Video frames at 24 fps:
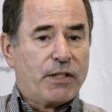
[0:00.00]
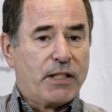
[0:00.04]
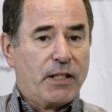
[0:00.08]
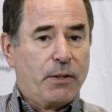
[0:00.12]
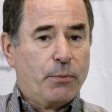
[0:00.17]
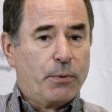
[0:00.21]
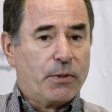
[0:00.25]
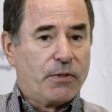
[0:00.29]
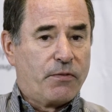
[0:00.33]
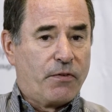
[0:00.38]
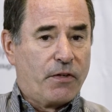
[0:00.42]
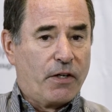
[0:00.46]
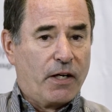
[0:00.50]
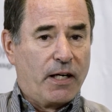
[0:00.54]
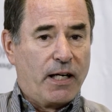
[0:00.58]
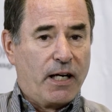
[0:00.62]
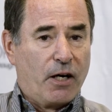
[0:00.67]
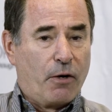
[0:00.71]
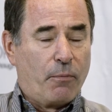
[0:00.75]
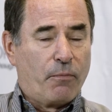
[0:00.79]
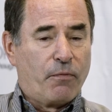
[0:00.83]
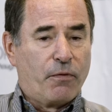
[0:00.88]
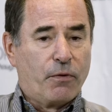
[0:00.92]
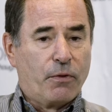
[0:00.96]
He was very
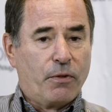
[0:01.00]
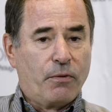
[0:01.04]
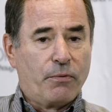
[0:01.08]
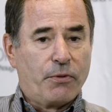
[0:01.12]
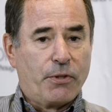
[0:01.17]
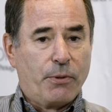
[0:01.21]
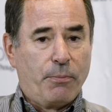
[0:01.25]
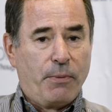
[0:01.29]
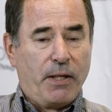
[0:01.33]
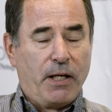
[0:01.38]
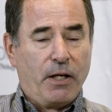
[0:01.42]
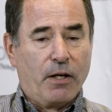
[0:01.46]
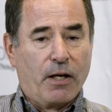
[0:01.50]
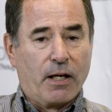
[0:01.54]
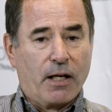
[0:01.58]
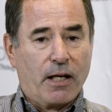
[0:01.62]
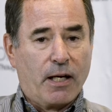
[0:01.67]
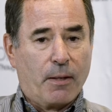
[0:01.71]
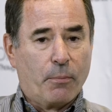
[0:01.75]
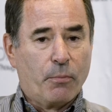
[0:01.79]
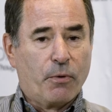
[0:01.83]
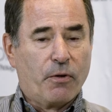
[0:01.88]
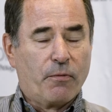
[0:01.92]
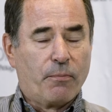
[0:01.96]
helpful to me on a
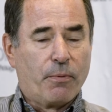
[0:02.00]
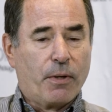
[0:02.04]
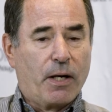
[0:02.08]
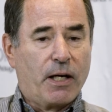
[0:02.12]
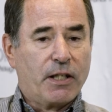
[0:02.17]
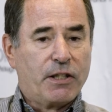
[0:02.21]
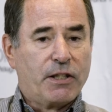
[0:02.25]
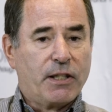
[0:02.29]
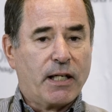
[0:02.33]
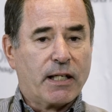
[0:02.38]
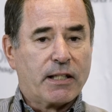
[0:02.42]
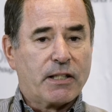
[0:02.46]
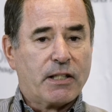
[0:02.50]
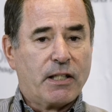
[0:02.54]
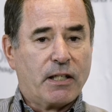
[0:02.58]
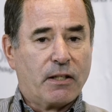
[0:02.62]
number of projects,